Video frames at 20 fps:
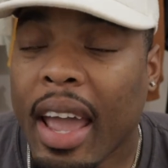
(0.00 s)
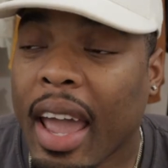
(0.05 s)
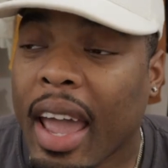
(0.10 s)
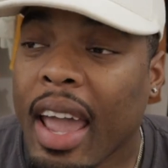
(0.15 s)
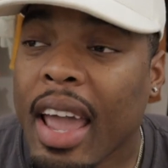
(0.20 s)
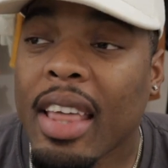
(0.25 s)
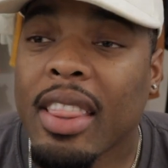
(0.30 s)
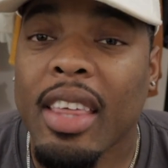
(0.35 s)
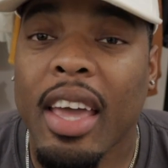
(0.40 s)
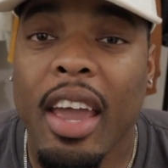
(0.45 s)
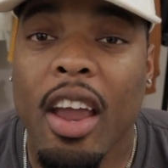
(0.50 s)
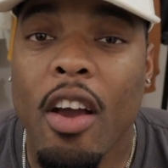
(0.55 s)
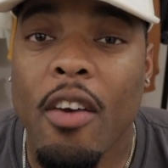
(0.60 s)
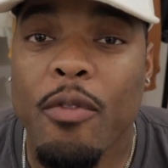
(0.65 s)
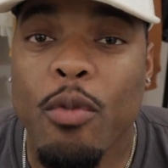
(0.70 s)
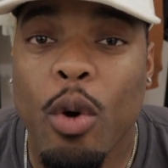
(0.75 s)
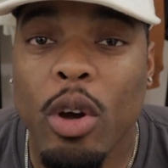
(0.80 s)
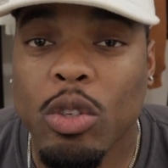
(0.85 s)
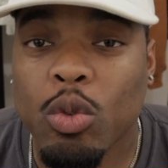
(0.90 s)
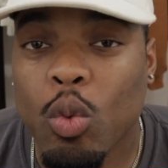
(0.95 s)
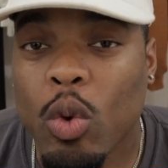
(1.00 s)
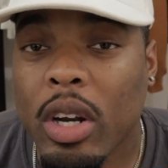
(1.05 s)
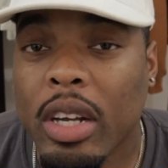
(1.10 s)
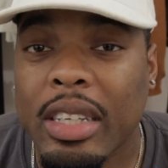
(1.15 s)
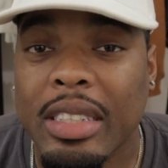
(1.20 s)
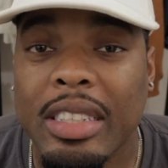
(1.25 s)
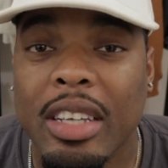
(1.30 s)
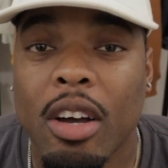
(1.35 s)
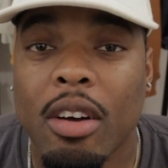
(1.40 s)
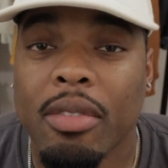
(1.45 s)
and the Air Force 1
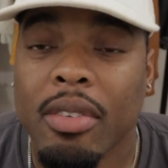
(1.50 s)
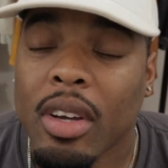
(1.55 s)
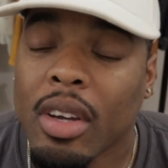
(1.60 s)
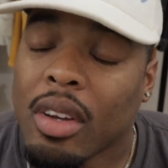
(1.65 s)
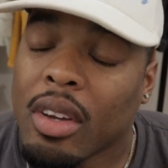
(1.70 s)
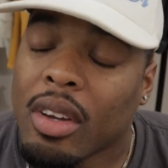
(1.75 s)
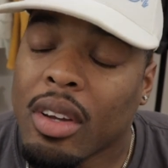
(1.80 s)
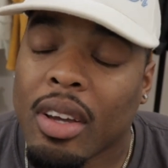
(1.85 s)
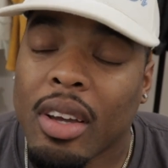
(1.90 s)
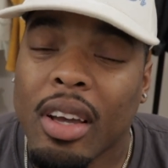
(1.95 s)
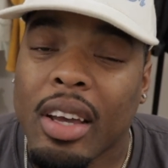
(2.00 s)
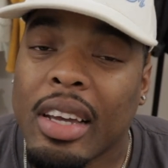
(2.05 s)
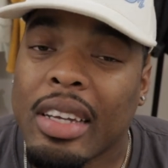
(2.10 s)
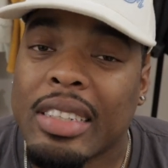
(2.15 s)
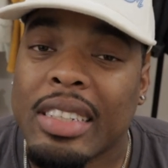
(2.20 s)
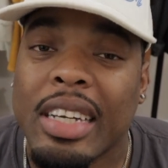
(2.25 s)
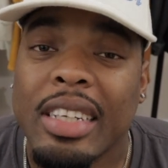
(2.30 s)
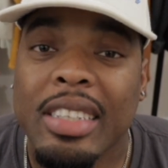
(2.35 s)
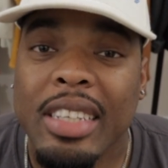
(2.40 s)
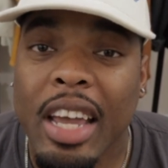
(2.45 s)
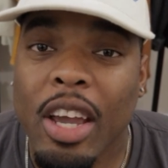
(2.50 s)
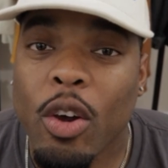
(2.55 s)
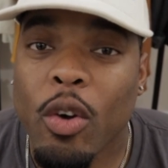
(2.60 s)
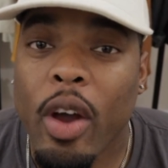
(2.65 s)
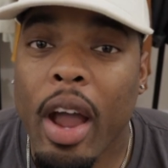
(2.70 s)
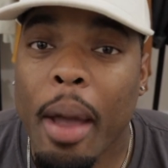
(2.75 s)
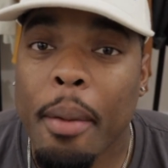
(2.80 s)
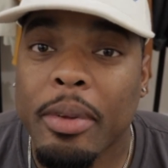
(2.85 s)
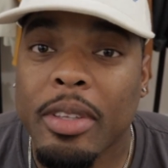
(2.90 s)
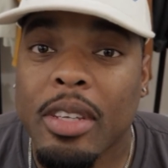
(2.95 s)
itself, it just ain't
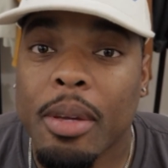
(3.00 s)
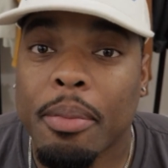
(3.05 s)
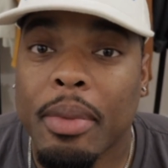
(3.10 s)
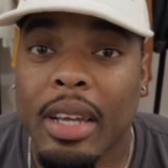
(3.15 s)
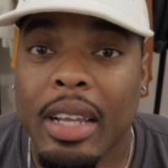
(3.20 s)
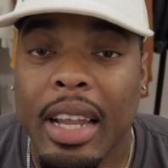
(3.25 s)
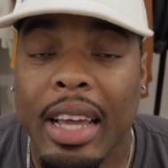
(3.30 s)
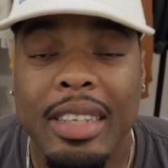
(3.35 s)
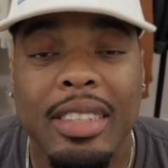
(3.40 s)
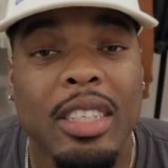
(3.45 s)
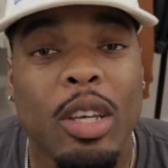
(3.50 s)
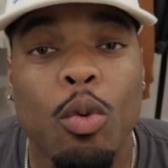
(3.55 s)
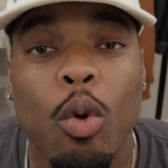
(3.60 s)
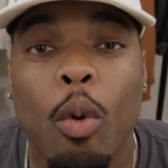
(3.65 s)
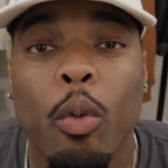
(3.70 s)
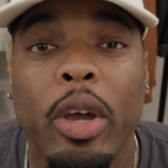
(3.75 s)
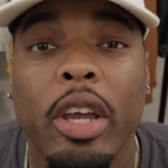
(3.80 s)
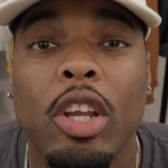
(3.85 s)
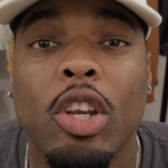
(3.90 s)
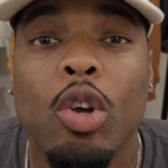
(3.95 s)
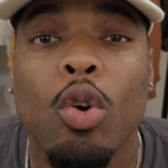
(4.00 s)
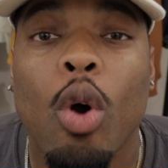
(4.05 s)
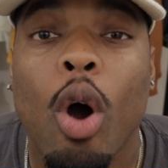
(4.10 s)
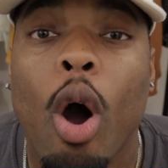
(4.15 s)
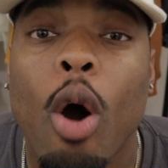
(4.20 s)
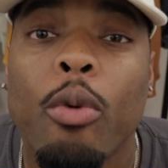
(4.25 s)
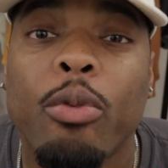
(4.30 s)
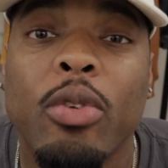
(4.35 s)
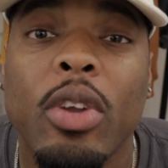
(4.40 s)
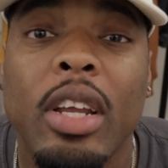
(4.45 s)
grabbing to me. Let's see what we can do
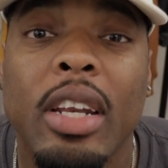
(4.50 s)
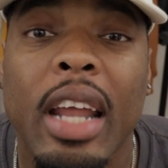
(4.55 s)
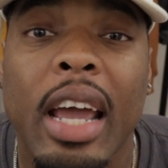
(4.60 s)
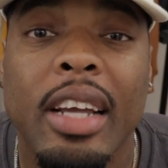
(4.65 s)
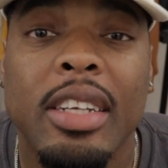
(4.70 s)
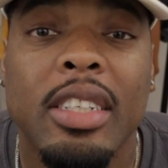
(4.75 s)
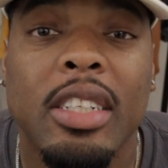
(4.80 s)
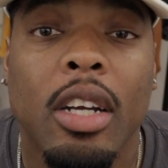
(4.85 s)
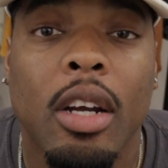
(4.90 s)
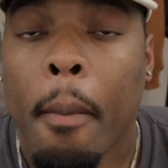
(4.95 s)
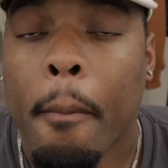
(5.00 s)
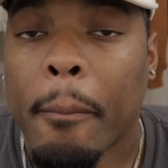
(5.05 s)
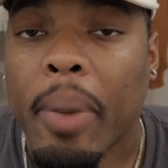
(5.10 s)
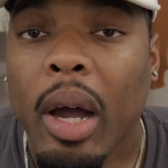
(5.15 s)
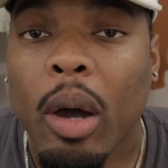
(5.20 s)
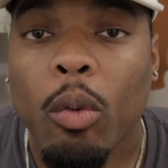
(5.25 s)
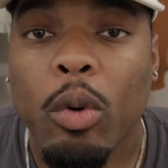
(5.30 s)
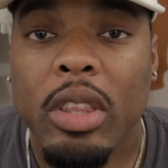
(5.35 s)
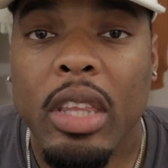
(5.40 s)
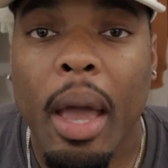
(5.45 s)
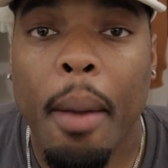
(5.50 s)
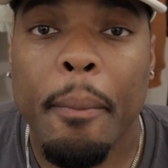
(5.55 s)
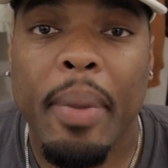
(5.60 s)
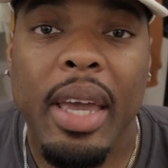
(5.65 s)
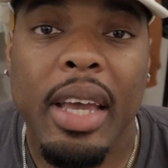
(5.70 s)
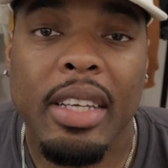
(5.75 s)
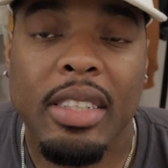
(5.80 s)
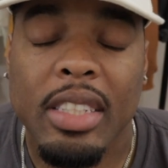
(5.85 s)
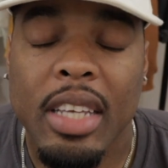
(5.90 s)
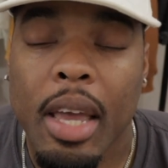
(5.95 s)
hopefully next year. But with that
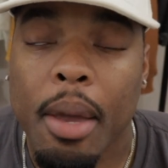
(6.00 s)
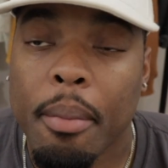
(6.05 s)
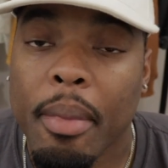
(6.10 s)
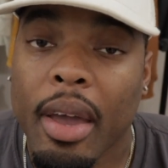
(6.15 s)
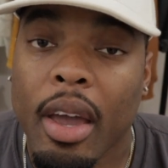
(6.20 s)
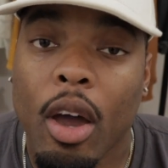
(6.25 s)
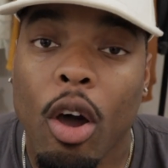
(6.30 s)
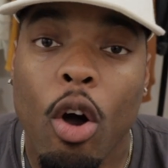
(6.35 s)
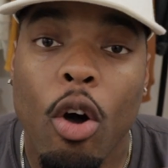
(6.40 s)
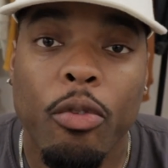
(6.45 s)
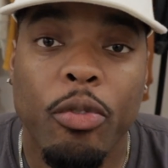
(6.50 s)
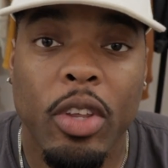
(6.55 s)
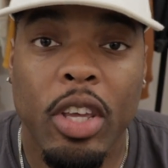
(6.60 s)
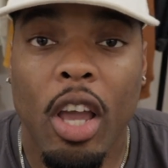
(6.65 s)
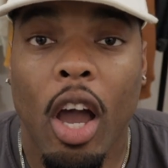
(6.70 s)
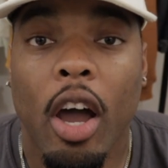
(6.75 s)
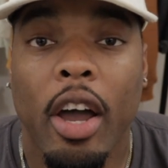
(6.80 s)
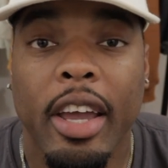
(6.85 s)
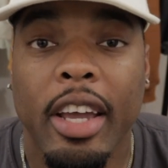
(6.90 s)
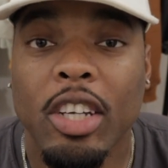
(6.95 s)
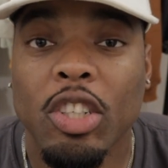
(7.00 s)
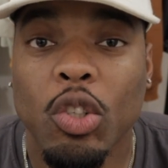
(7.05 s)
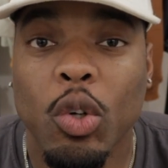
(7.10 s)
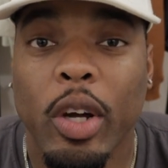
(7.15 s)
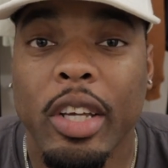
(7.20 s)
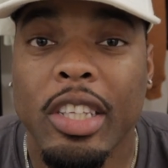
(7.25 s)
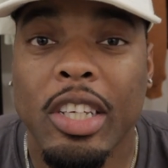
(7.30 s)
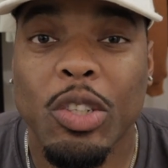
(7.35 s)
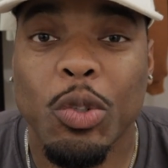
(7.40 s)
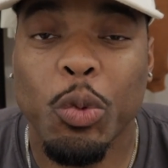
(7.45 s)
being said, man, hopefully y'all
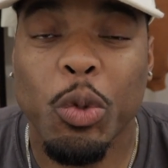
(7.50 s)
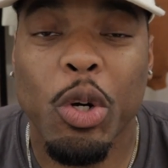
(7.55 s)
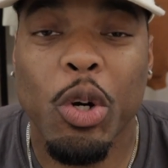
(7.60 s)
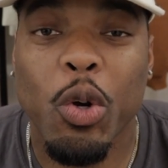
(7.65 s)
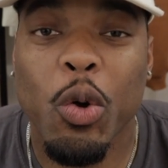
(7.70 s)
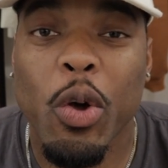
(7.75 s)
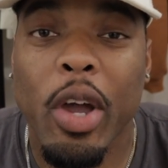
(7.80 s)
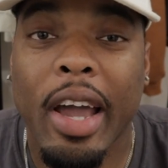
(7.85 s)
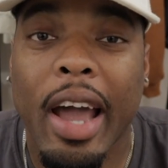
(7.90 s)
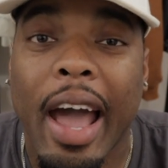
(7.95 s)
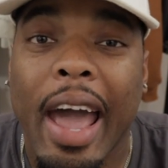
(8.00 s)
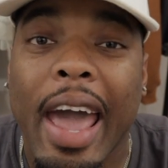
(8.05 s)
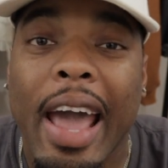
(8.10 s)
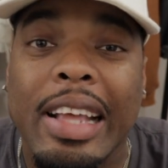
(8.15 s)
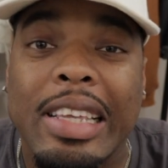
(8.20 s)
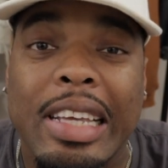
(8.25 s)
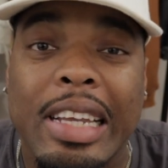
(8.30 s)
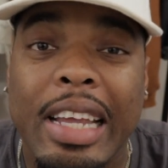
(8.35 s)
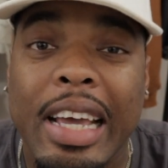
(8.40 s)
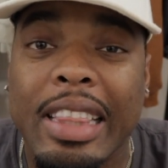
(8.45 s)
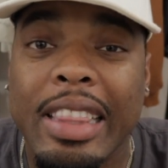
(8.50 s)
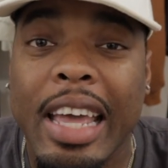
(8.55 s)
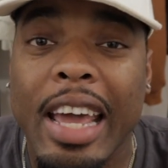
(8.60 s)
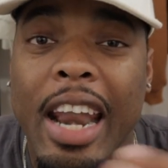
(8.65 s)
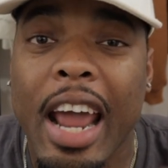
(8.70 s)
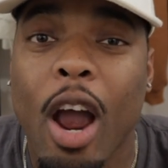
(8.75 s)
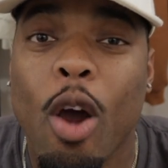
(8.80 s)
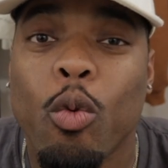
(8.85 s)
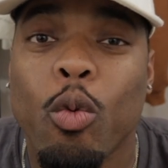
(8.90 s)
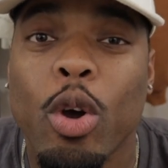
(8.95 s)
enjoyed this real quick. I had to let that
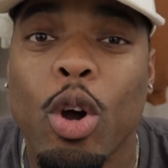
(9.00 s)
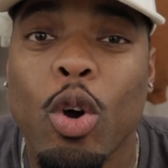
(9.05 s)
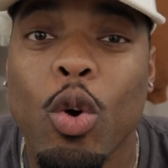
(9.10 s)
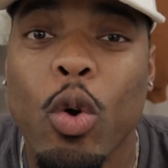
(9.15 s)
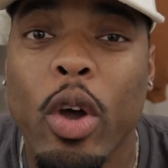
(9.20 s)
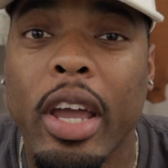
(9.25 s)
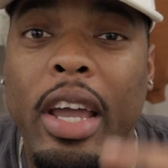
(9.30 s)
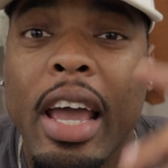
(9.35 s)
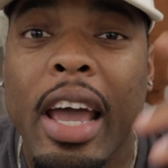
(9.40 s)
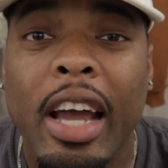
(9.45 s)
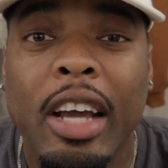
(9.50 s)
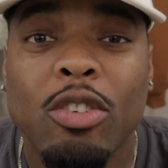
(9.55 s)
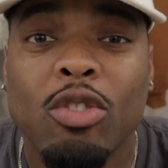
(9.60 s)
out real quick.